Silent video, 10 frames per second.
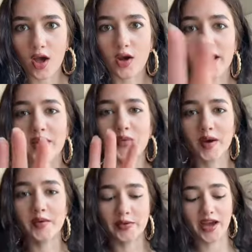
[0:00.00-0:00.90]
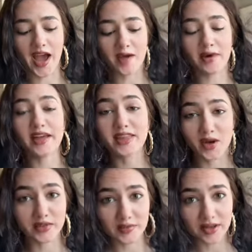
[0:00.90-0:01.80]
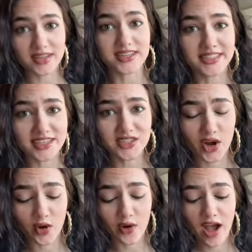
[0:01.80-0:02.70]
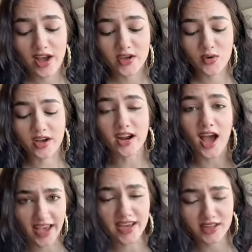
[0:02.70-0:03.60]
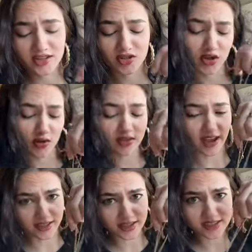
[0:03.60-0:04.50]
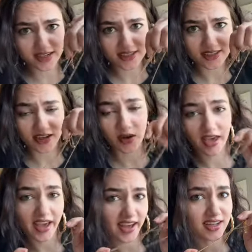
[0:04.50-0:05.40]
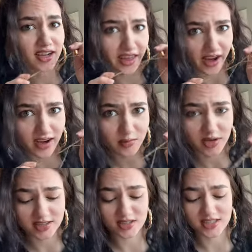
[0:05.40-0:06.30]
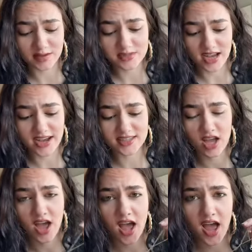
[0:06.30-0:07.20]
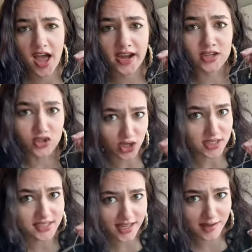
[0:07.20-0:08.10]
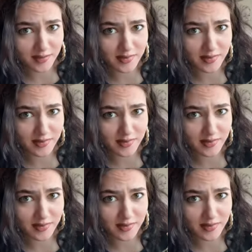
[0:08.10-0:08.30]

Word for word: Okay, wait, wait, wait. Am I the only one that didn't know you can take the two necklaces that you can't layer because they're same size and adjust them?